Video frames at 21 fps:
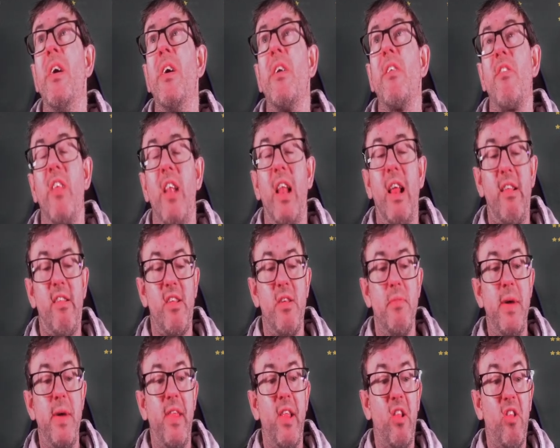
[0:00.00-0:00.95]
So let's
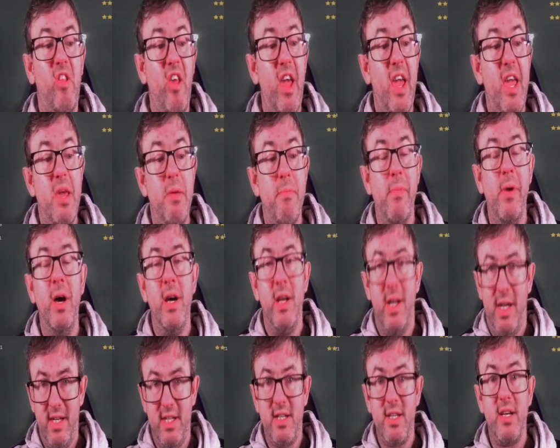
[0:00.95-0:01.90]
submit the team
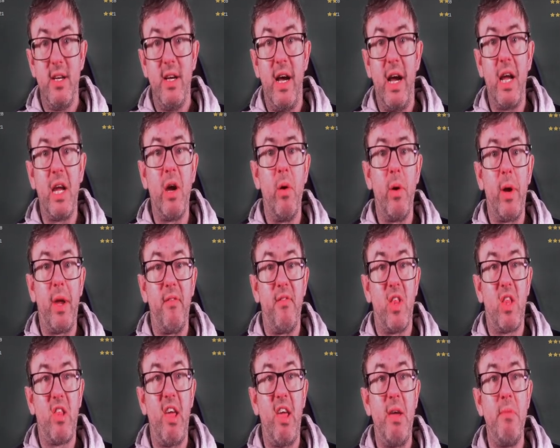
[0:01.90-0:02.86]
and go and give
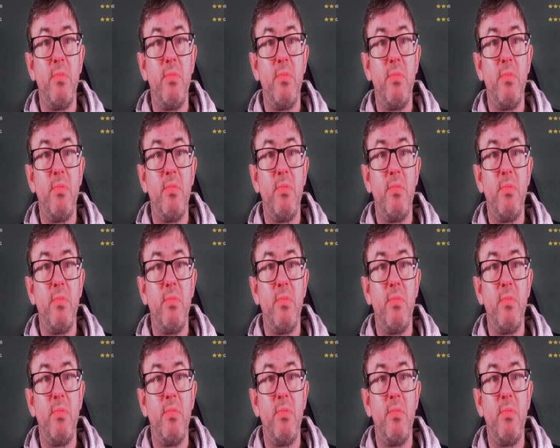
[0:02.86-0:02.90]
a team